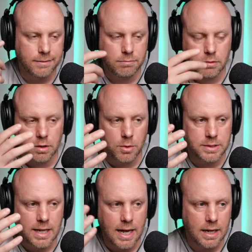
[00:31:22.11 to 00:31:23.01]
low
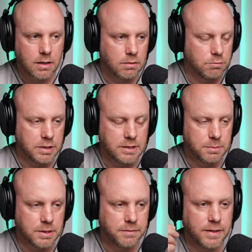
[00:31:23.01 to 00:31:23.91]
attack,
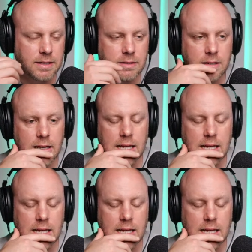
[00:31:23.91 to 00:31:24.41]
reasonable defense.